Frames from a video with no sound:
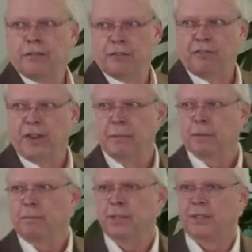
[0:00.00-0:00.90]
for
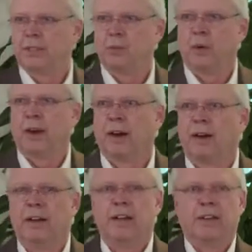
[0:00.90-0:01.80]
family business
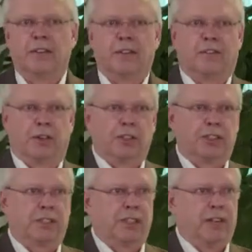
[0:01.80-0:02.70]
where the
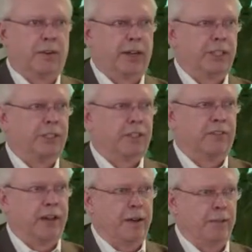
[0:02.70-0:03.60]
first generation, the
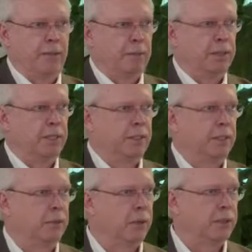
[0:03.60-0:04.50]
founder of the
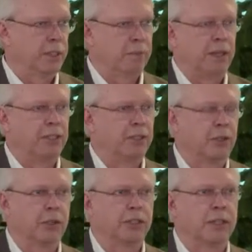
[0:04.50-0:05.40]
business, rolls up his or
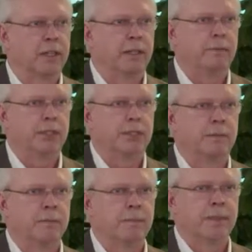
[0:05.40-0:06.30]
her sleeves,
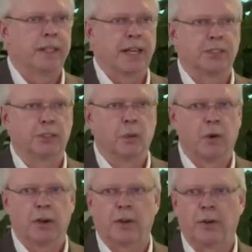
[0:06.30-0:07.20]
gets to
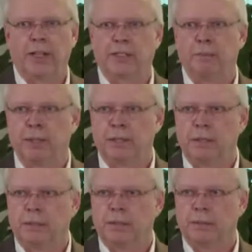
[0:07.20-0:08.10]
work, creates a
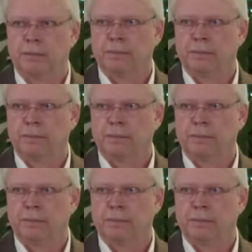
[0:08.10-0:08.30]
business.